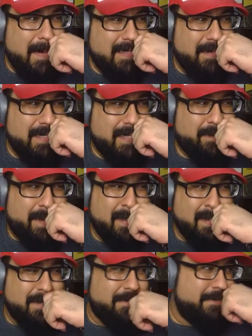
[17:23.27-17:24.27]
because it was
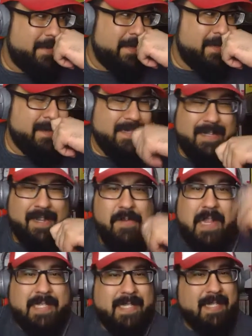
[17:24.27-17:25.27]
expensive, dude. It
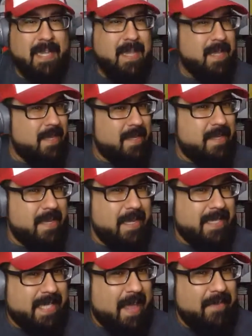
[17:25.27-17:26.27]
was
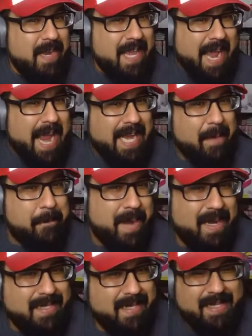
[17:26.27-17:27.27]
$70,
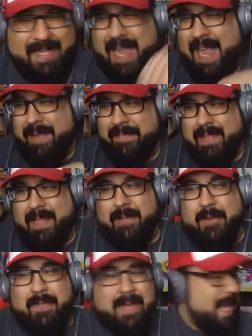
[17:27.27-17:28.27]
$80 a game. Like nobody